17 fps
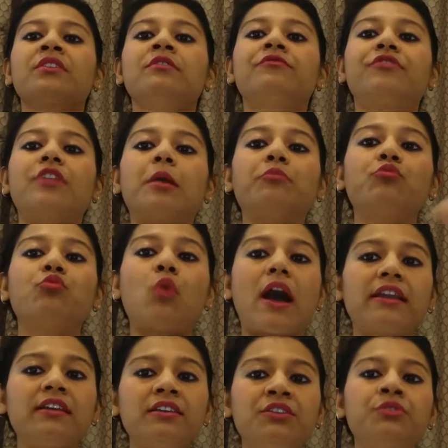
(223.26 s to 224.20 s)
from
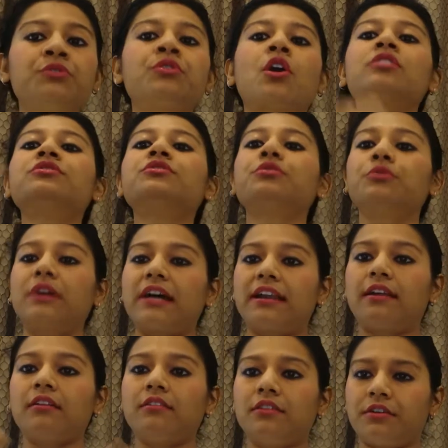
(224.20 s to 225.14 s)
one neuron to
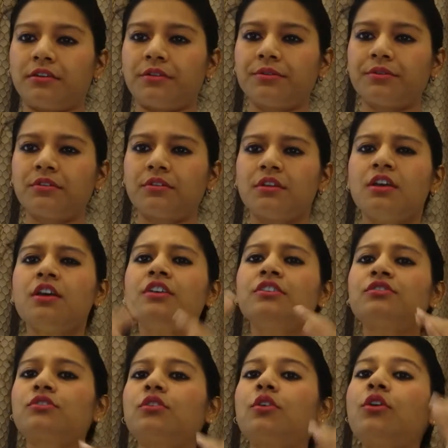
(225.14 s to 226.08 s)
another.
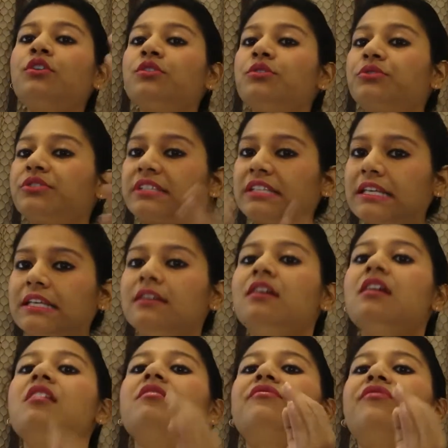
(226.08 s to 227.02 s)
So you see,
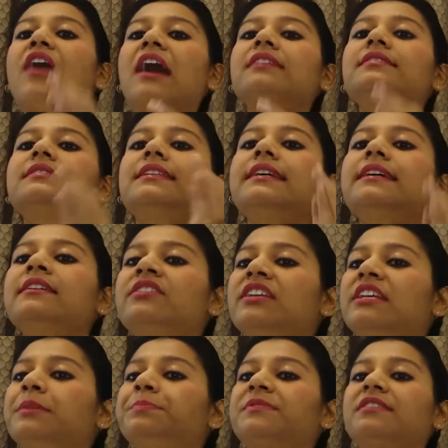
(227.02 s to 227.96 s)
fasting
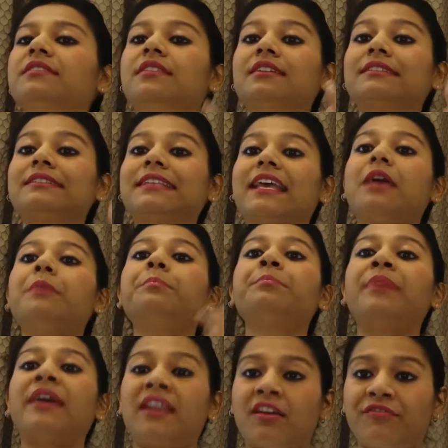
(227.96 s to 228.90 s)
reaps the same
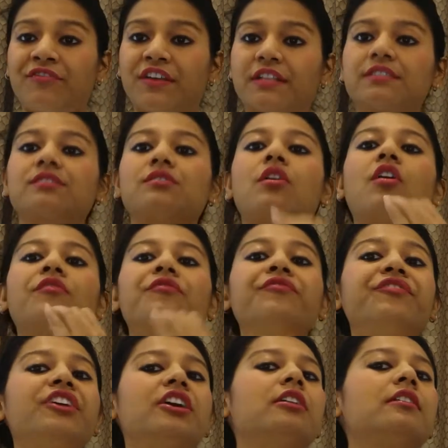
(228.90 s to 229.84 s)
benefits of
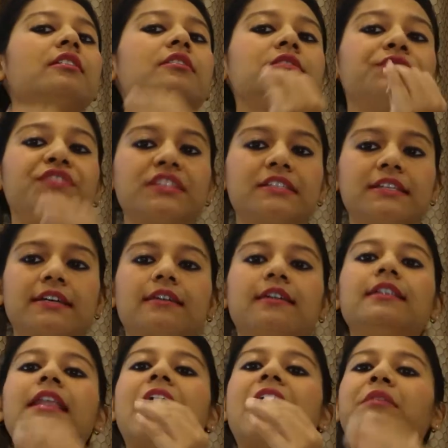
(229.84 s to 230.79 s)
vigorous physical
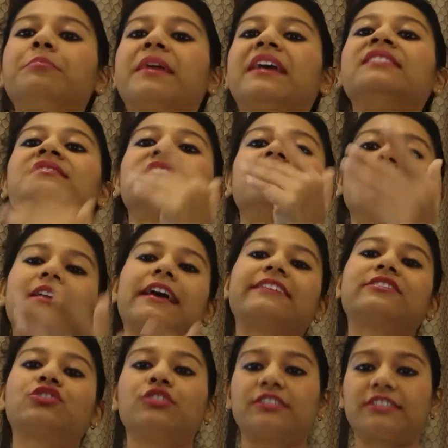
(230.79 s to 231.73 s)
and mental
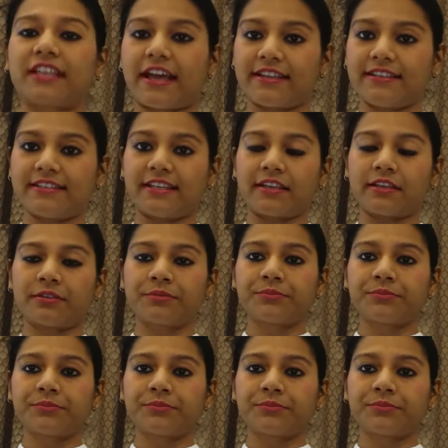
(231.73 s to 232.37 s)
exercising.